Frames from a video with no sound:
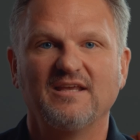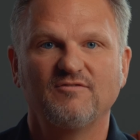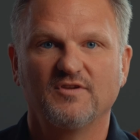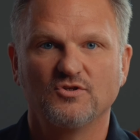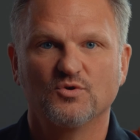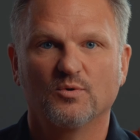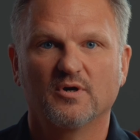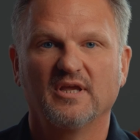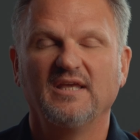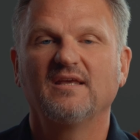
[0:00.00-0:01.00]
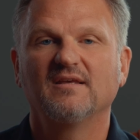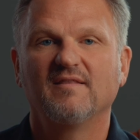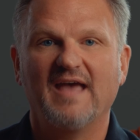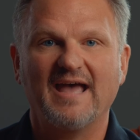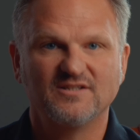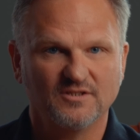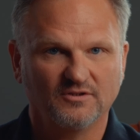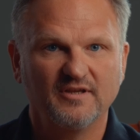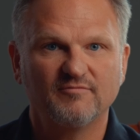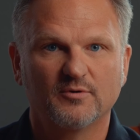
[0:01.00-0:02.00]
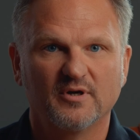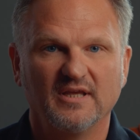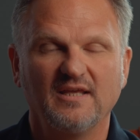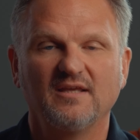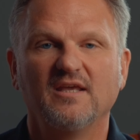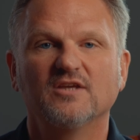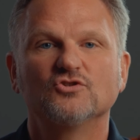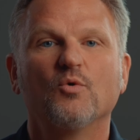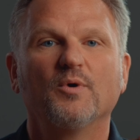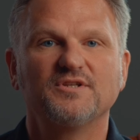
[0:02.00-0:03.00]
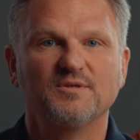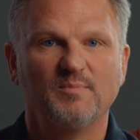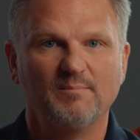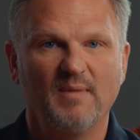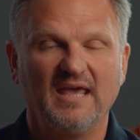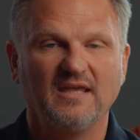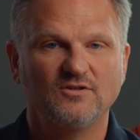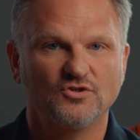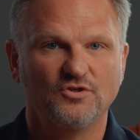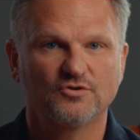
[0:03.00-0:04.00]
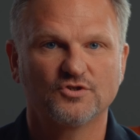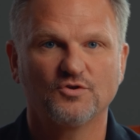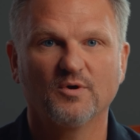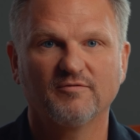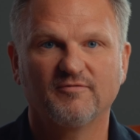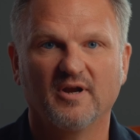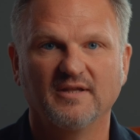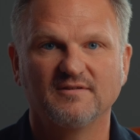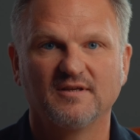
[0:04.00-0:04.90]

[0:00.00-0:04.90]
inventory, that delivery is going to be made to your storefront.